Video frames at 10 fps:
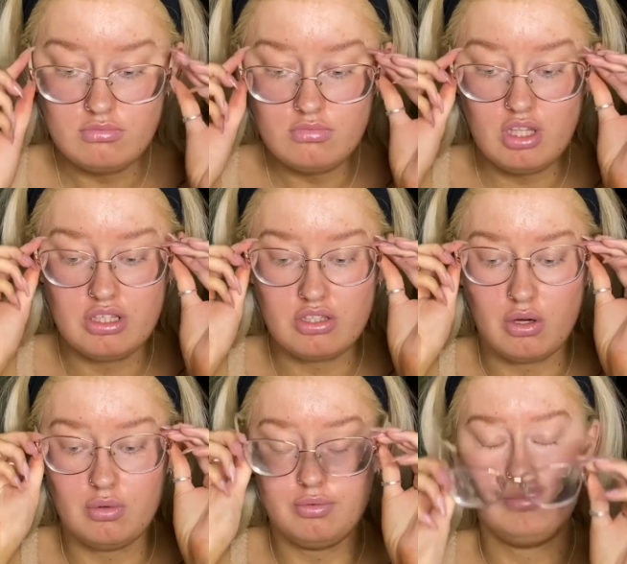
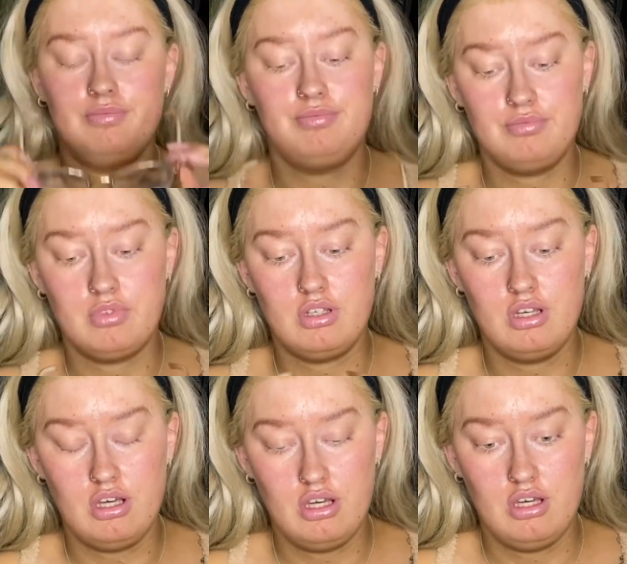So
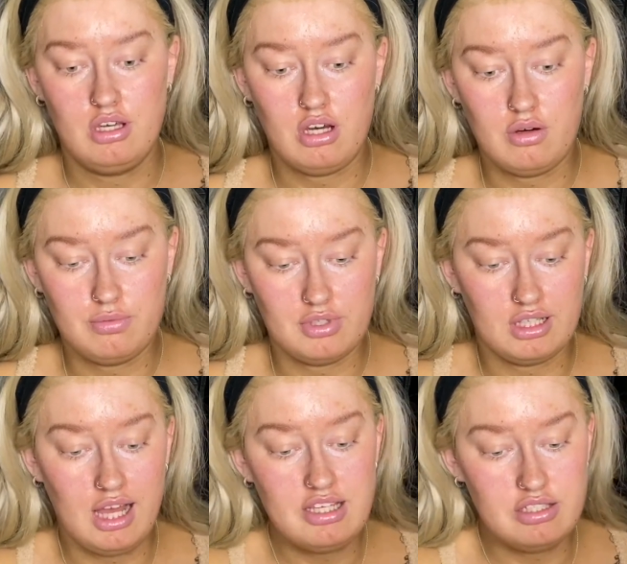off with the
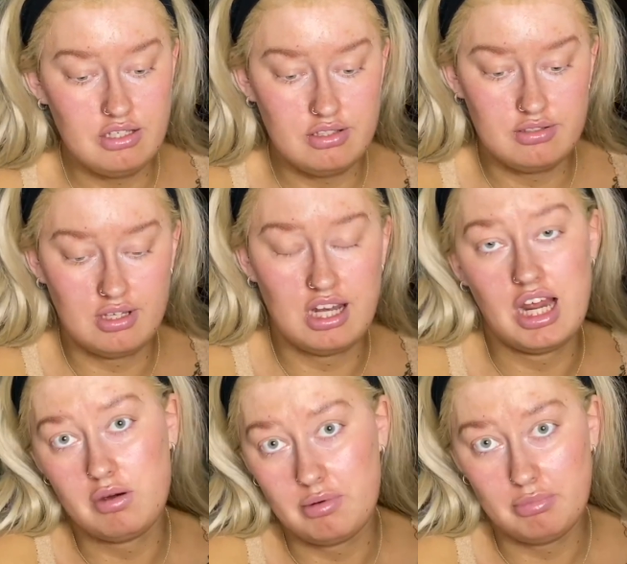glasses, and
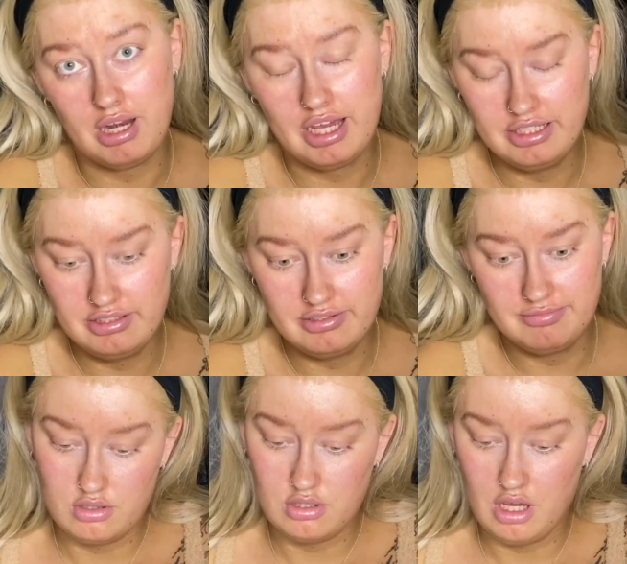now I'm blind.
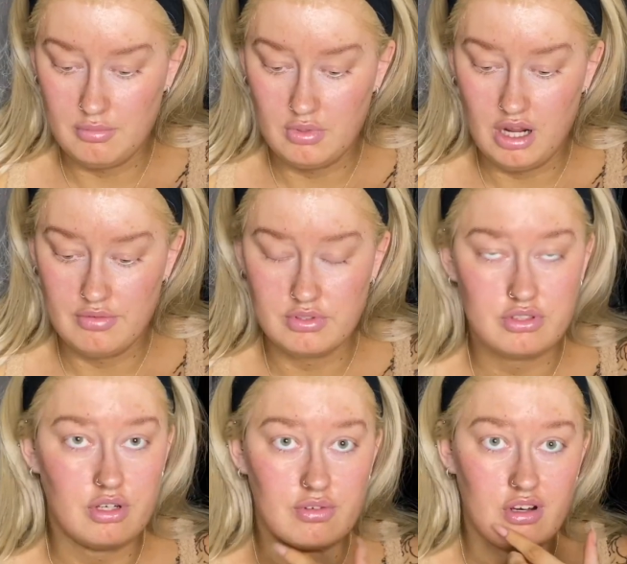I'm gonna have to
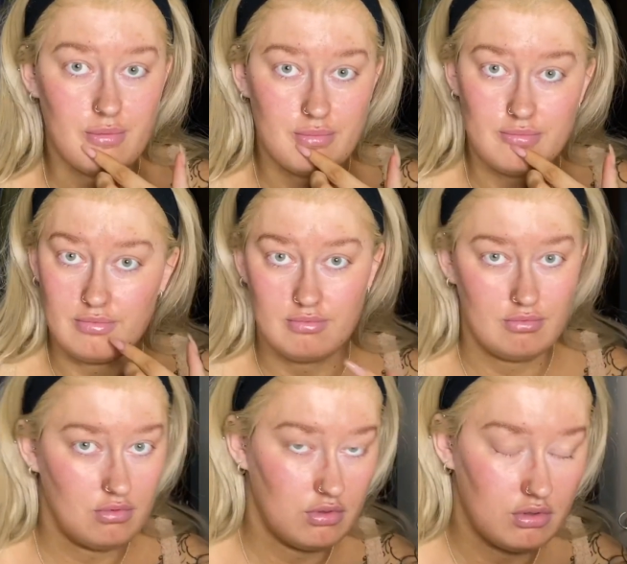sort of come
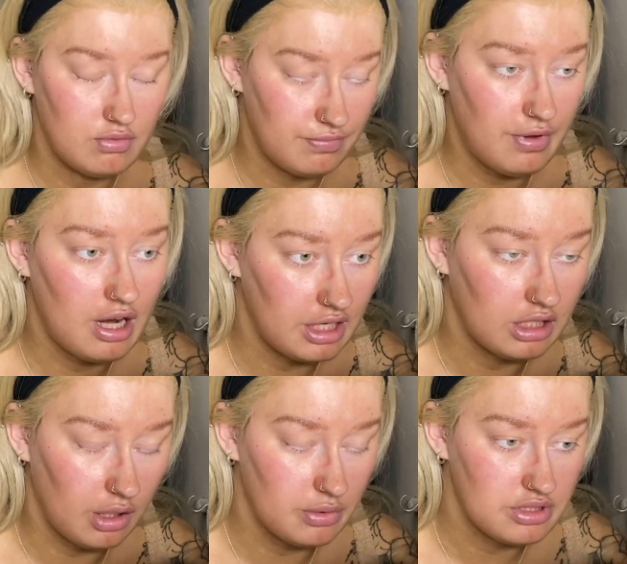fairly
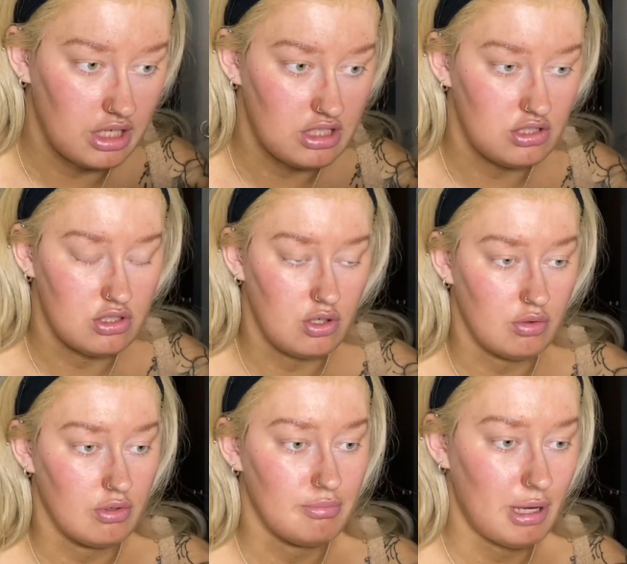close
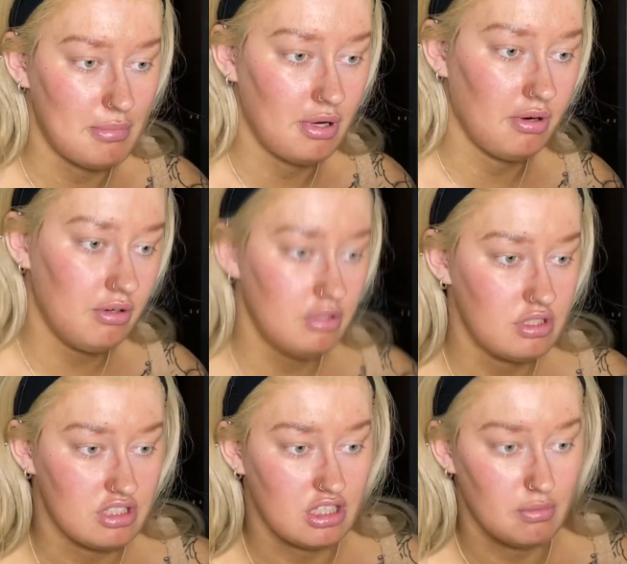into my mirror to
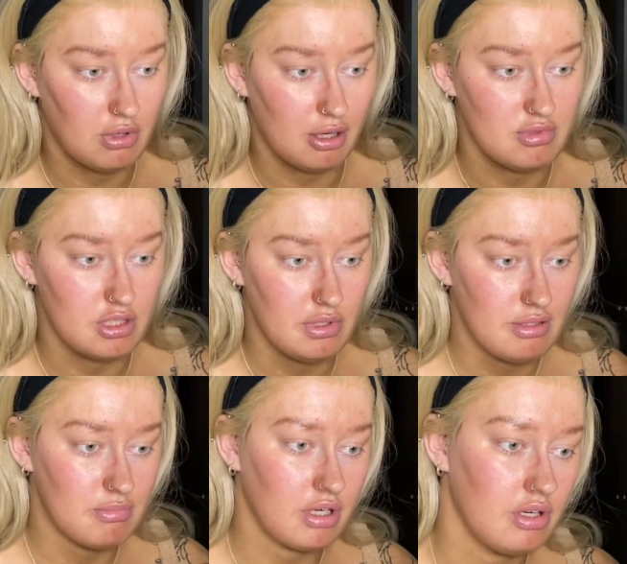see what I'm
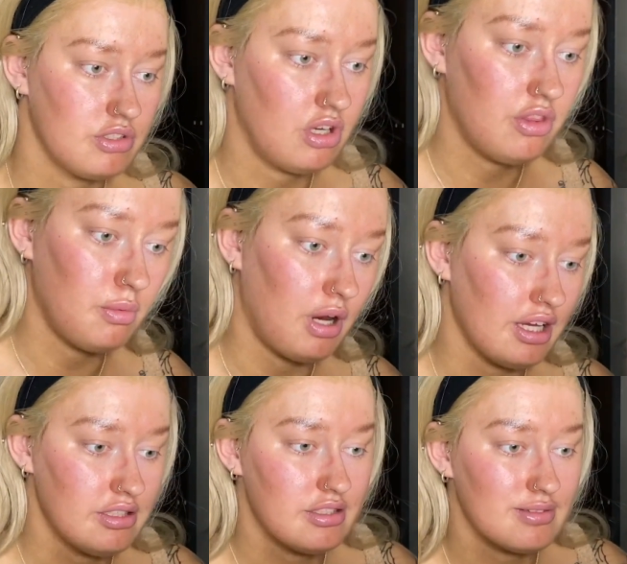doing, because
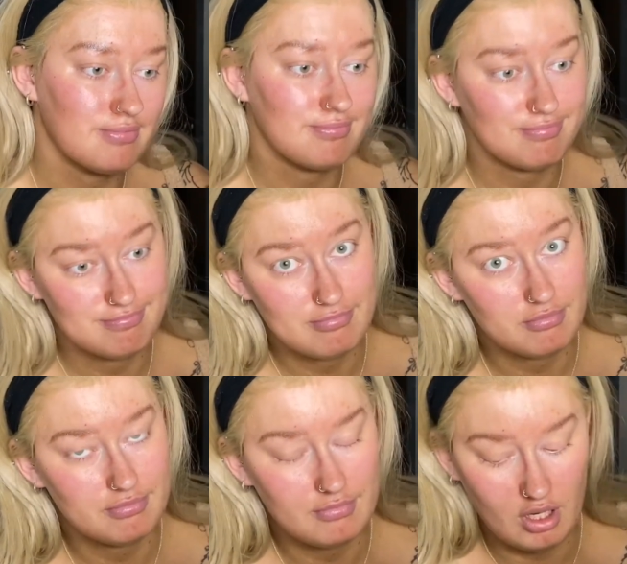otherwise
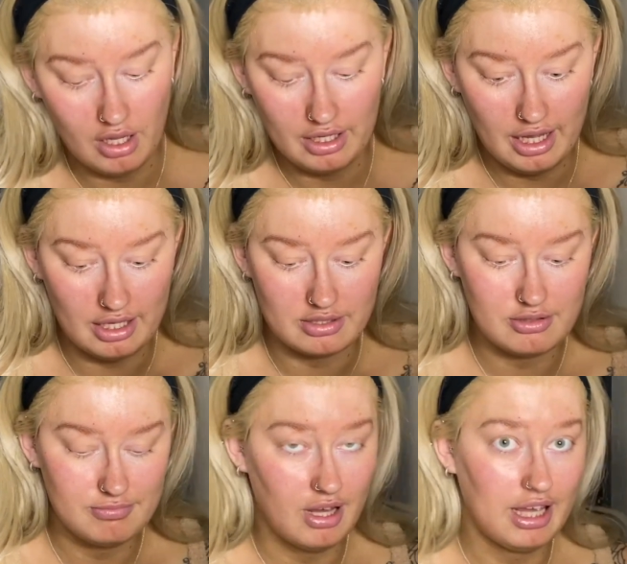I
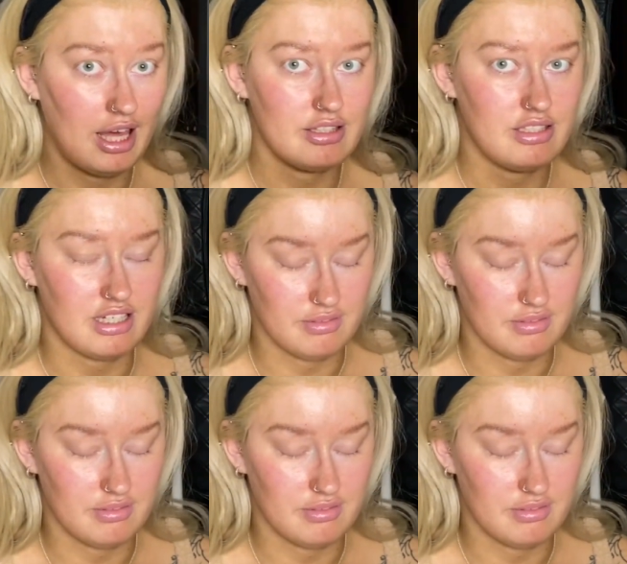can't see.